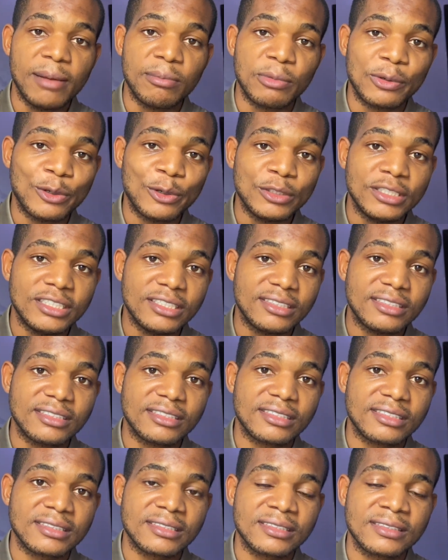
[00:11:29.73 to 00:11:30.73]

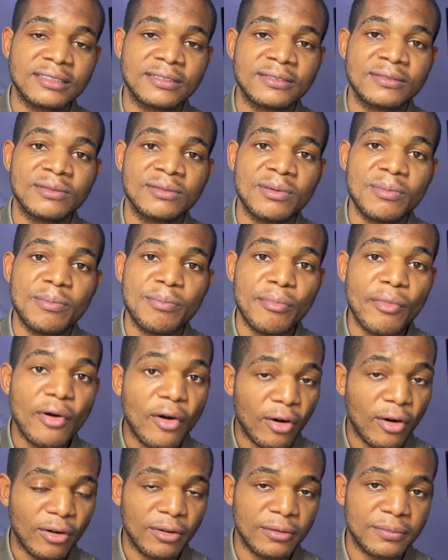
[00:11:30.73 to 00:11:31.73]
coaches
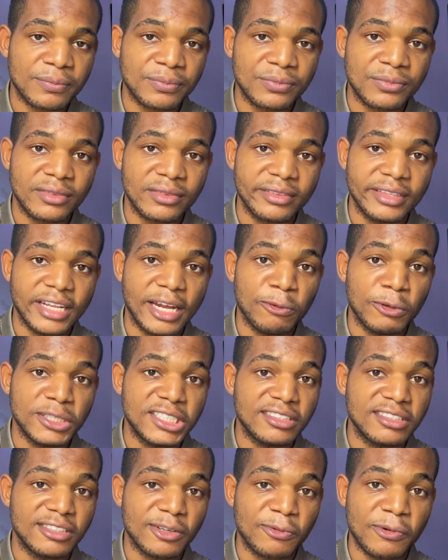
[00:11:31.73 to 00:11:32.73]
more than what
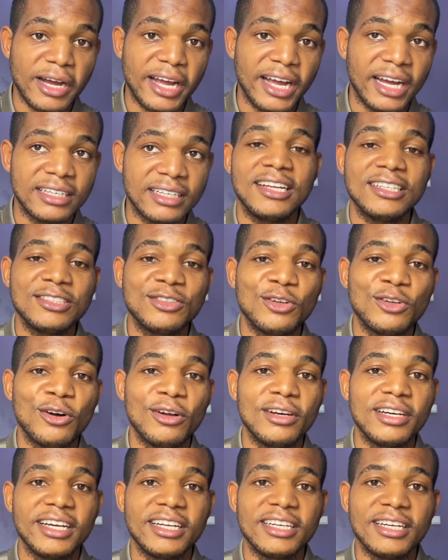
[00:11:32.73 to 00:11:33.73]
is required. It's not
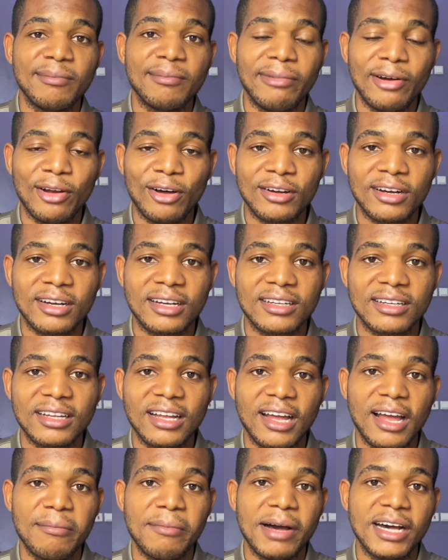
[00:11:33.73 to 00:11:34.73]
only in the block
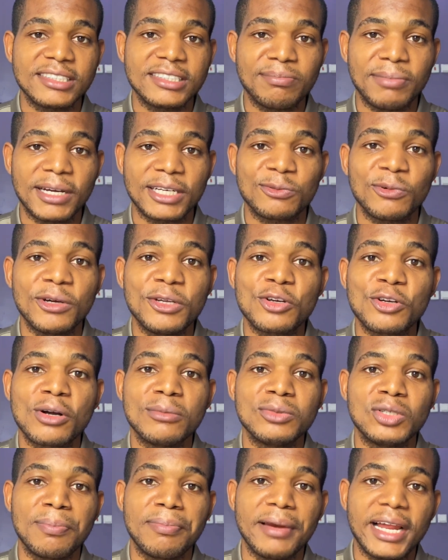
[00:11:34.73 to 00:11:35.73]
aspect. When you come
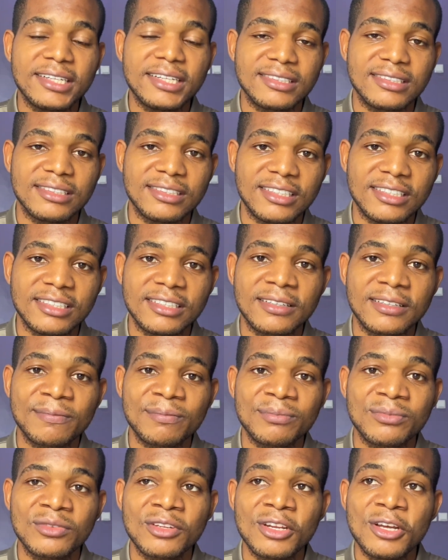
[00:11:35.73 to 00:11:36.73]
to plastering,
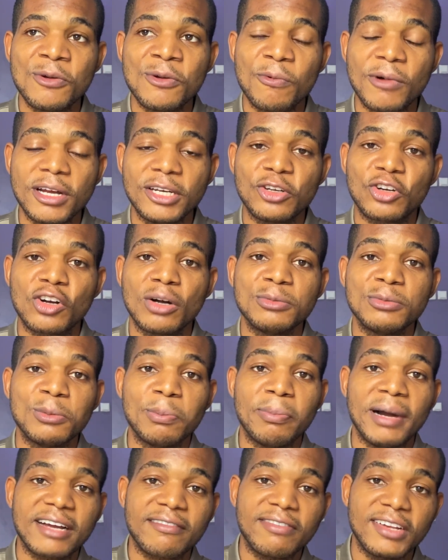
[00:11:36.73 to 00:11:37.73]
when you come to
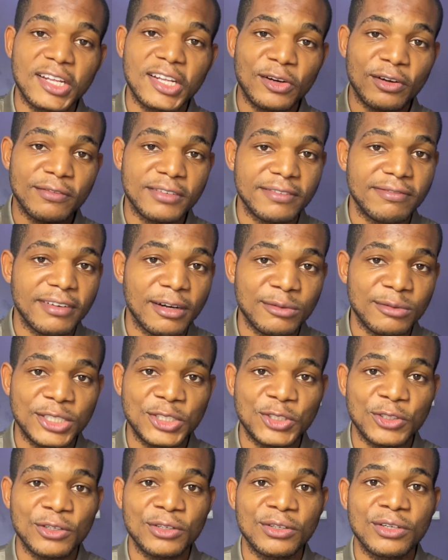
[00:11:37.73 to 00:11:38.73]
backfilling of the
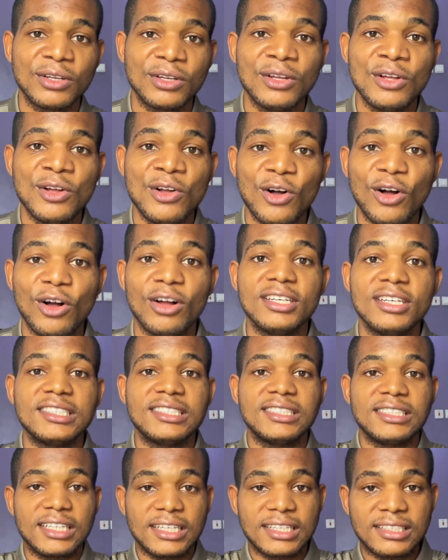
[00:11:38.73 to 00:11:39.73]
foundation, all these
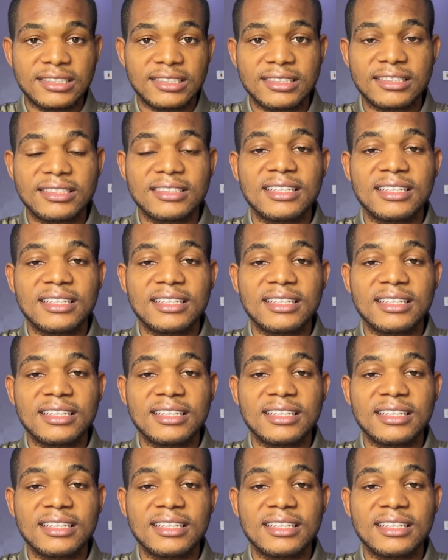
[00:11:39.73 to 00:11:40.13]
things